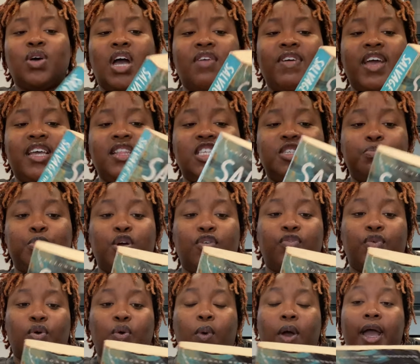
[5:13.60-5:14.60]
I've had this book
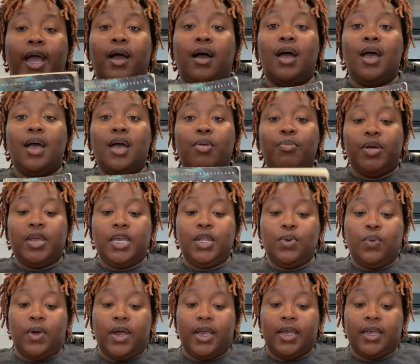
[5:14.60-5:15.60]
for a while. But
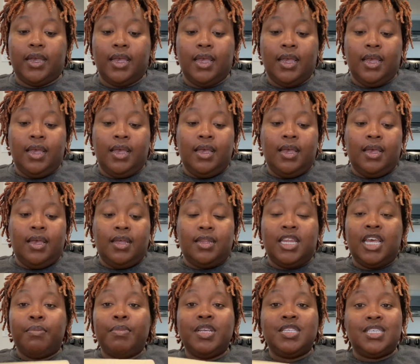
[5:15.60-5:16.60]
anyway,
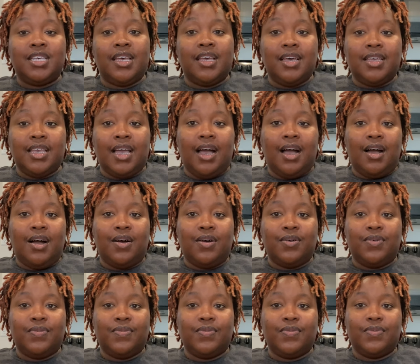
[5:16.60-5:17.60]
let me tell
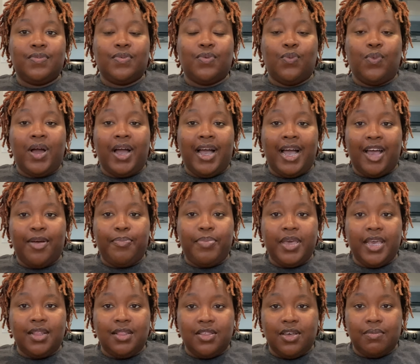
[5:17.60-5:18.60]
y'all why I
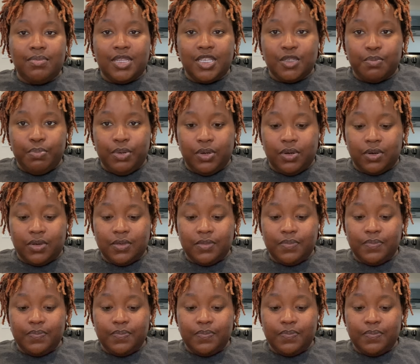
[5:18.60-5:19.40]
picked up this book.